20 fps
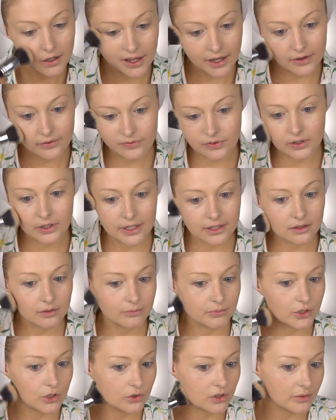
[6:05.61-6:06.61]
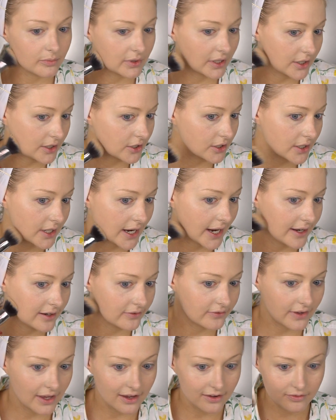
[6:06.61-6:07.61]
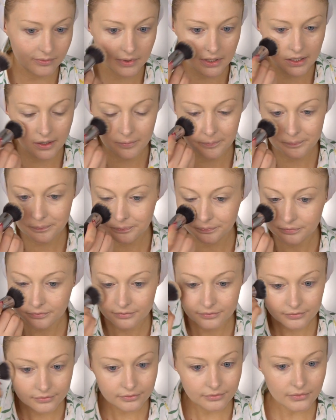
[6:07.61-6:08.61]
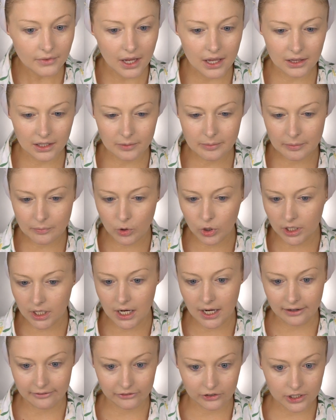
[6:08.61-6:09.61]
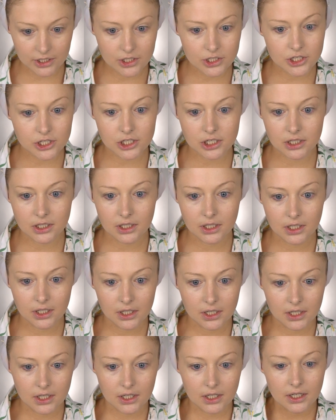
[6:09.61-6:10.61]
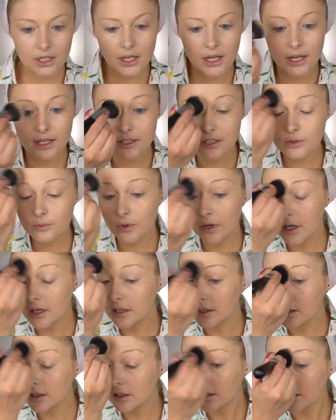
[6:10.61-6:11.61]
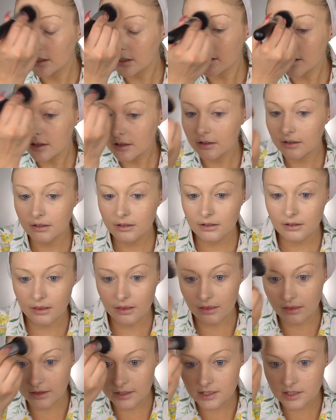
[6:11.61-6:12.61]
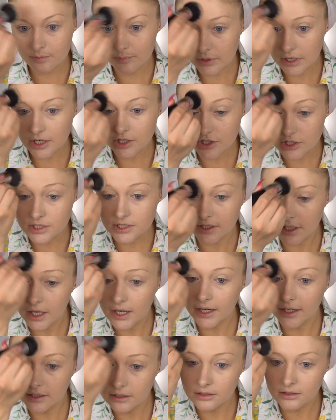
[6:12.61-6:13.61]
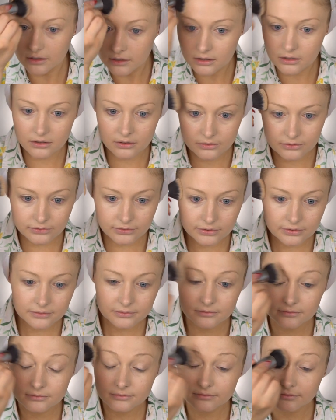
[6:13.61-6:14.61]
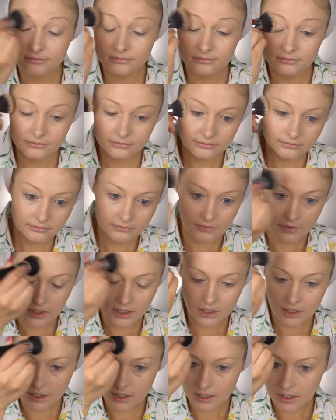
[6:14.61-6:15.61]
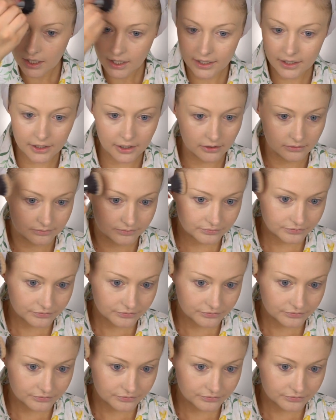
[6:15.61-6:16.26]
I feel like the beauty blender kind of gave me a little bit more coverage, as to where this brush is kind of, I don't know.